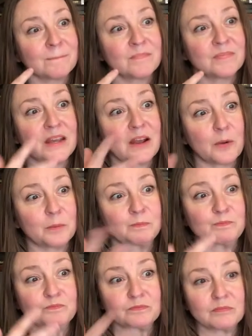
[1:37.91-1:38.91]
Now,
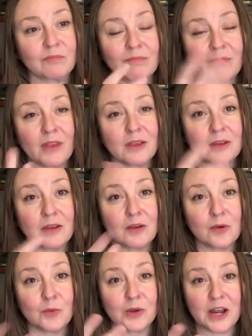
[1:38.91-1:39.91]

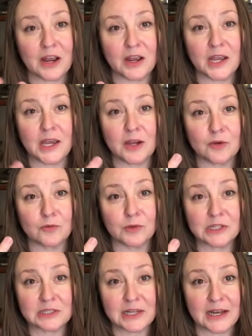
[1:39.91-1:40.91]
when I
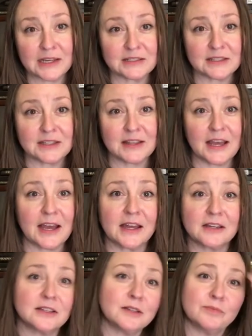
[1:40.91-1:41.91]
realized
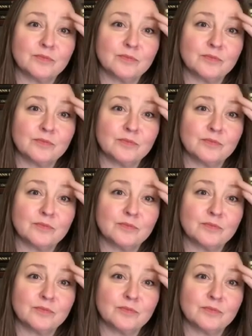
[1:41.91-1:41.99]
that,